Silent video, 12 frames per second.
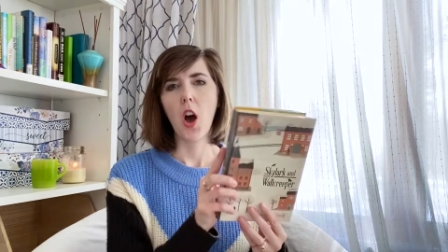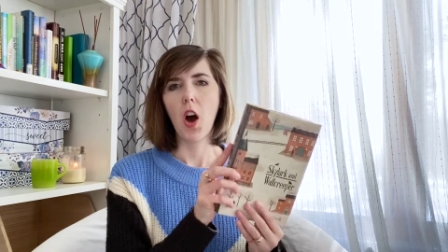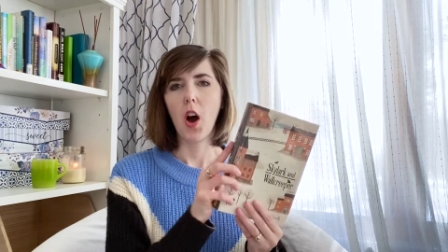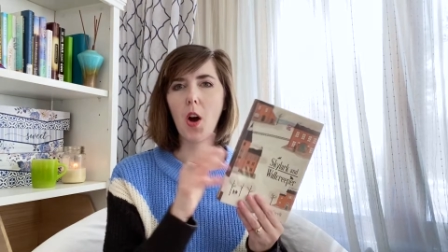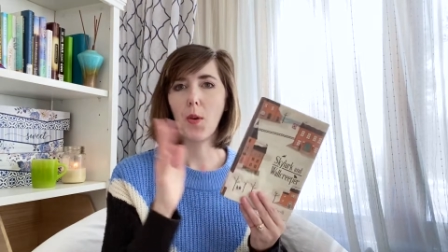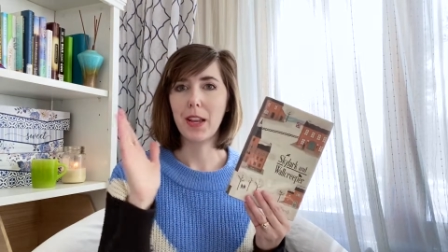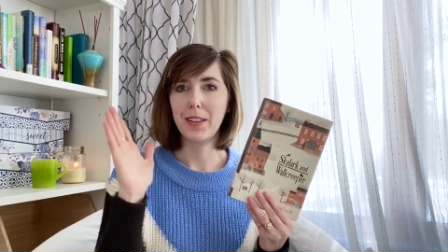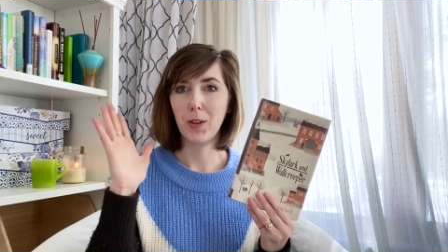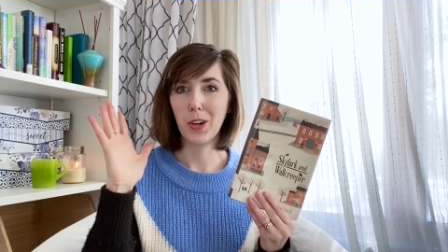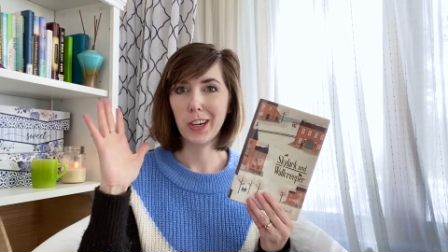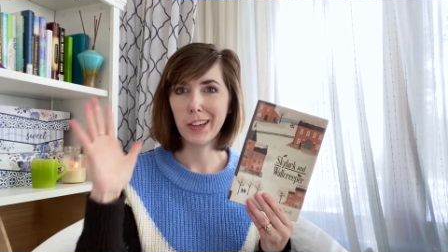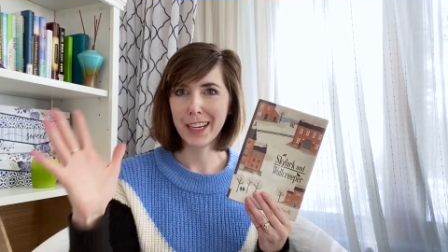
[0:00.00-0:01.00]
Okay, so
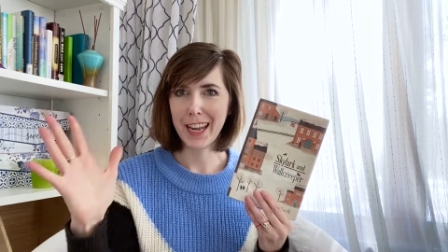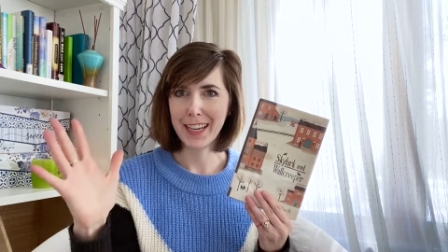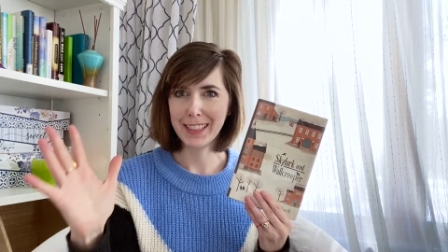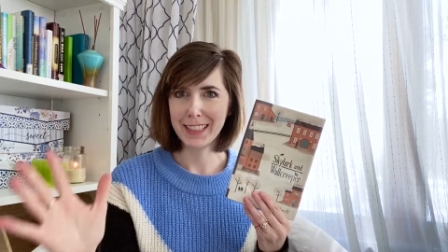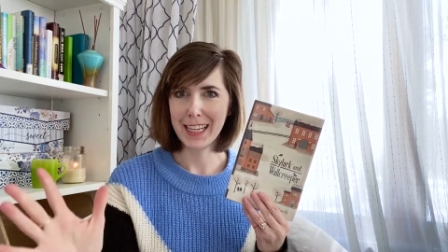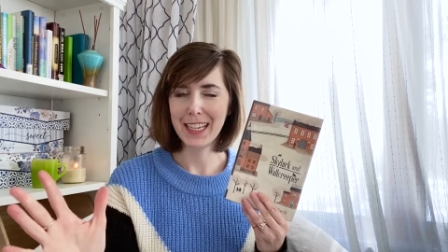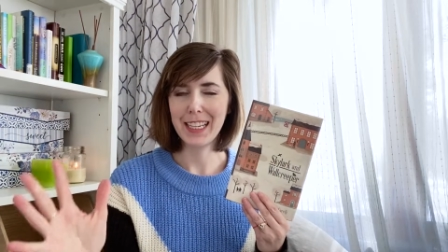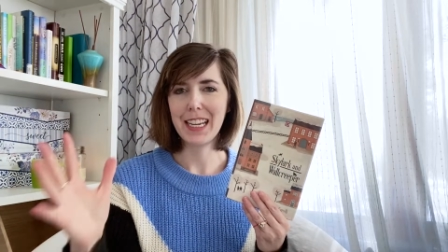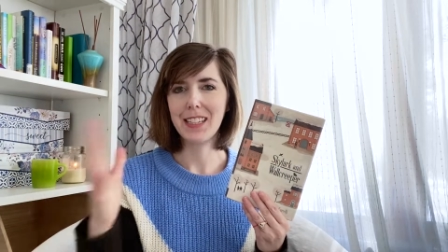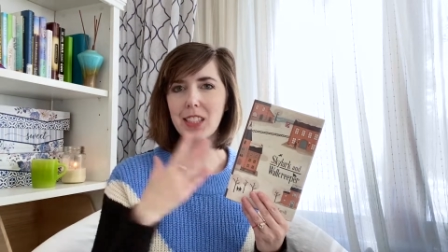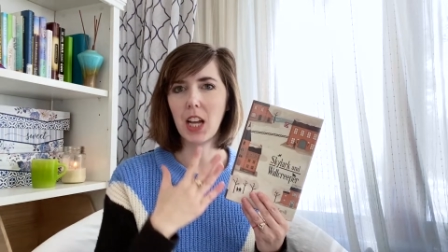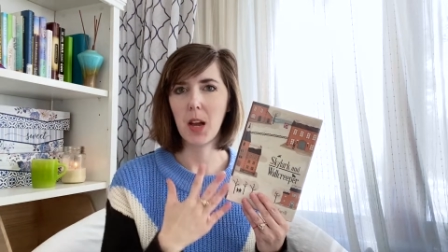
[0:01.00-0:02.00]
Hurricane Sandy
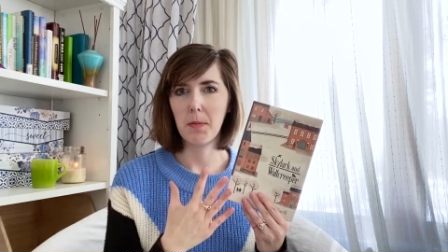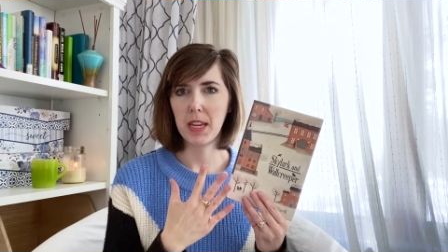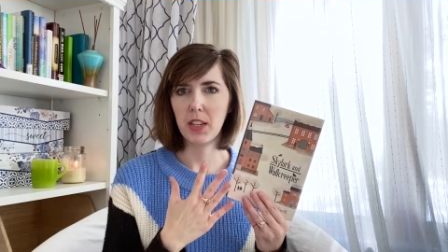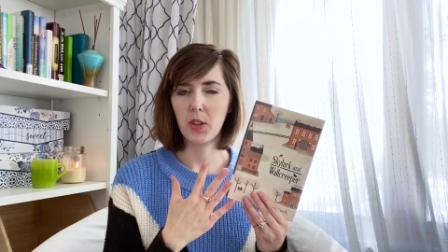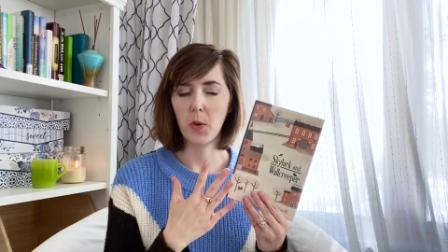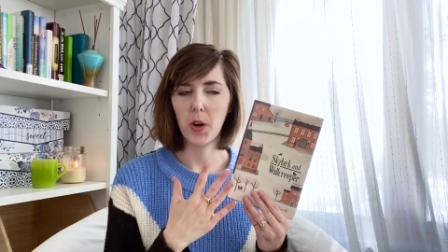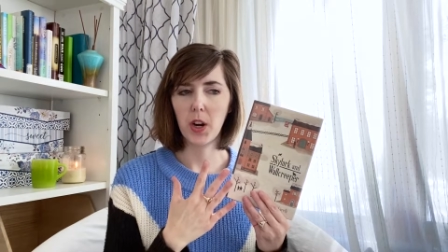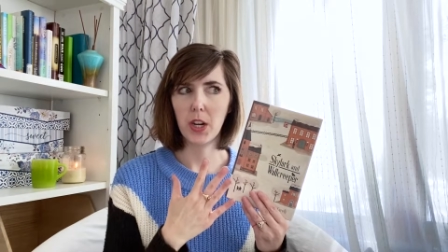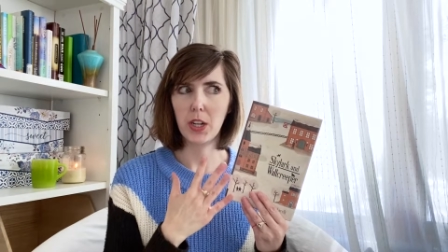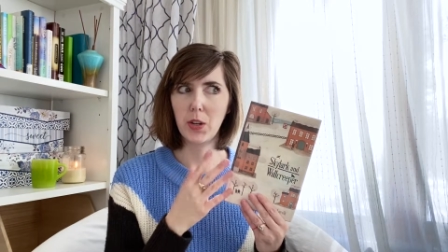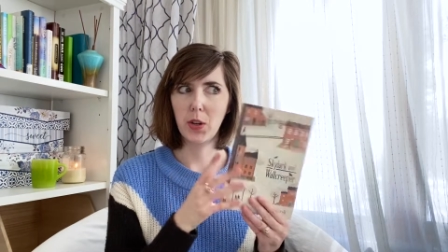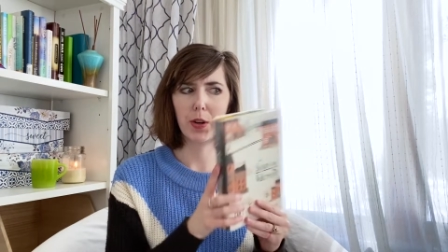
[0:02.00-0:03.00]
is coming
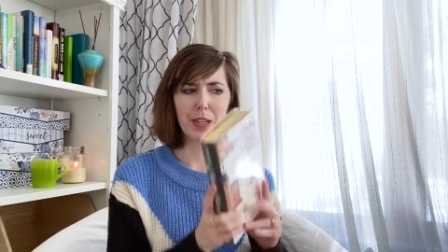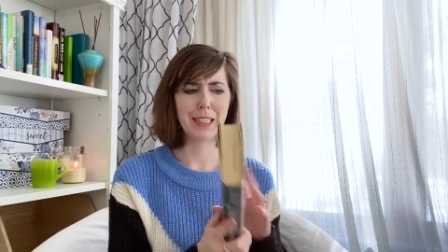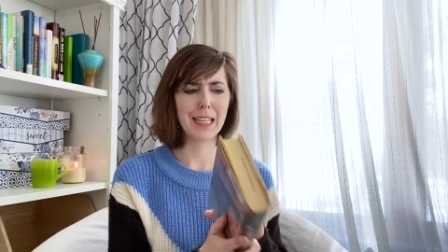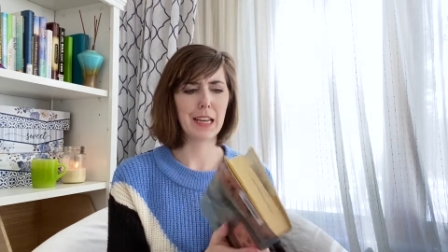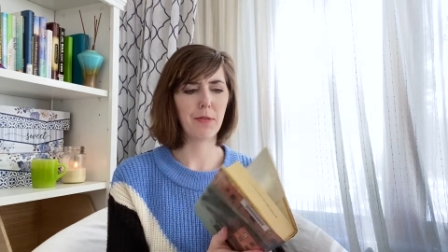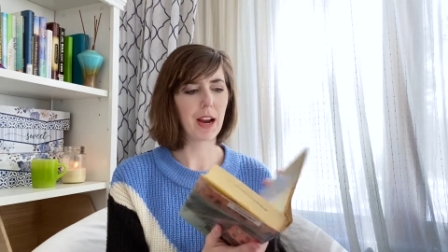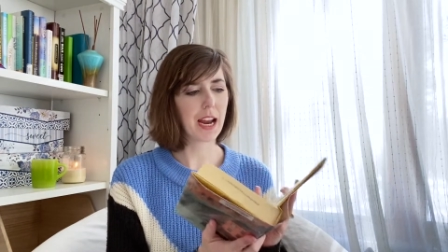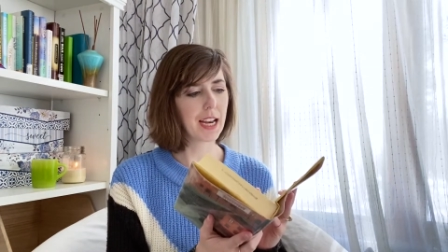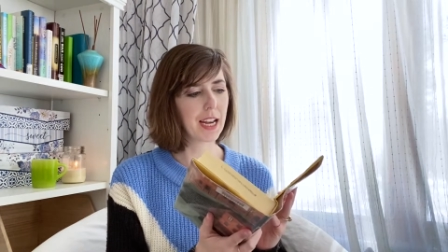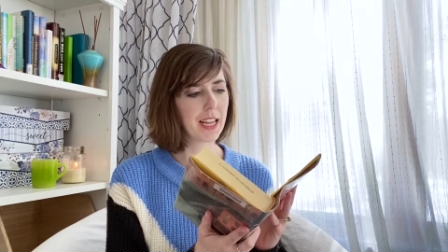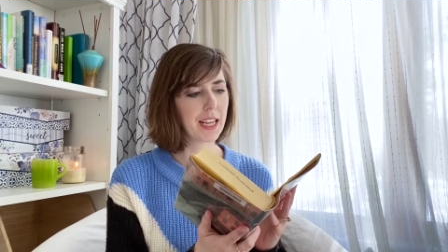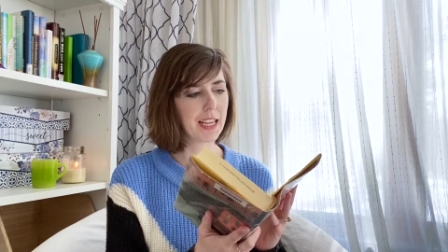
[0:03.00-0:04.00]
toward New York City,
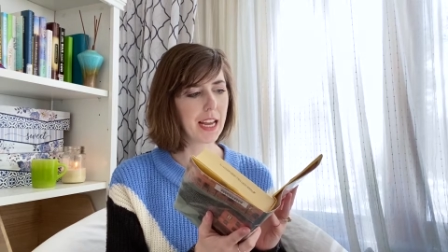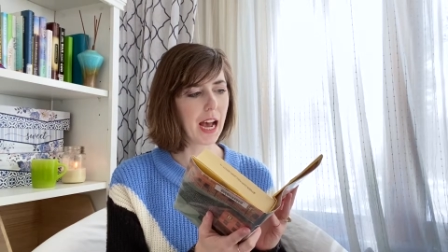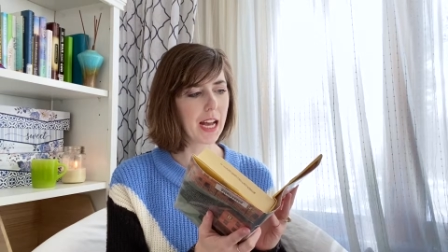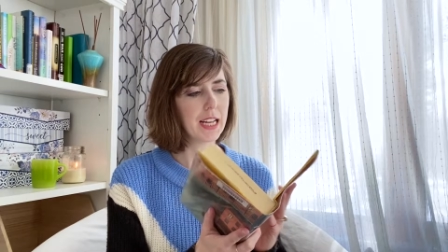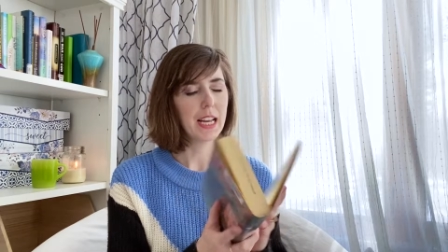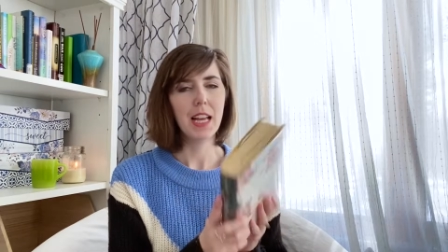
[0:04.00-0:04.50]
right? Yeah.